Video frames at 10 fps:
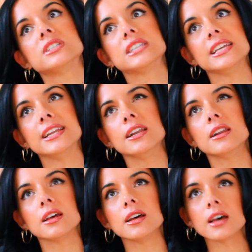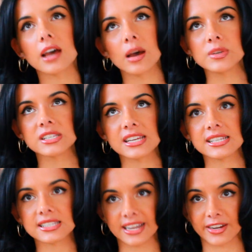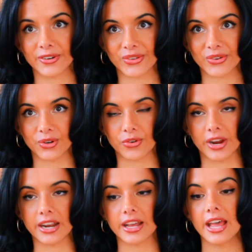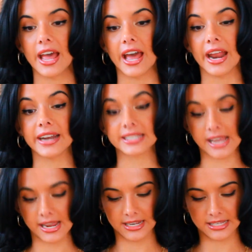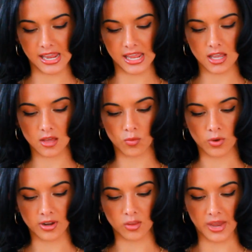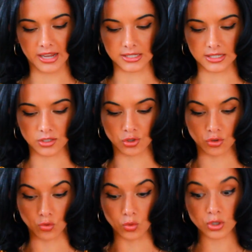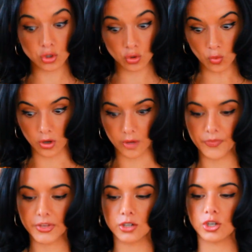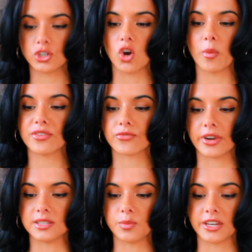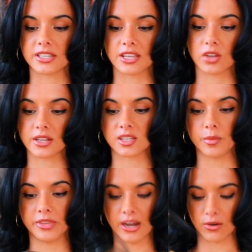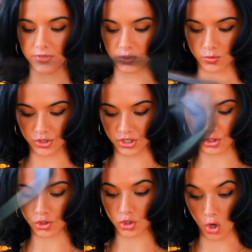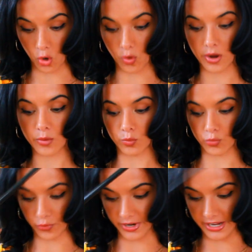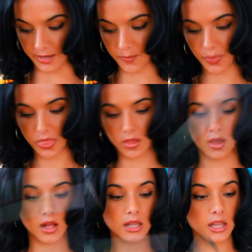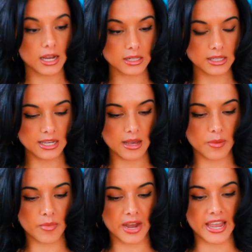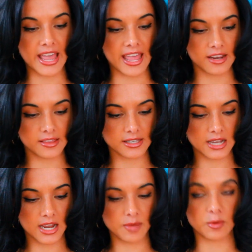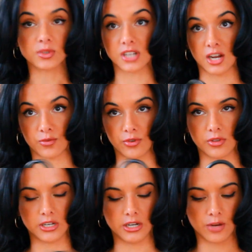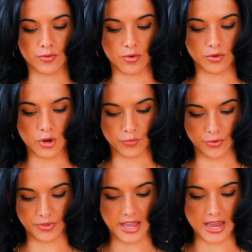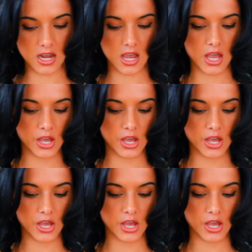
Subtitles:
was in, I would say, second or third grade, and I decided to take one of the magazines to school to show my friends because I thought some of the outfits were just so pretty. Luckily, my aide at the time, it was not Ruth, I did not know Ruth yet,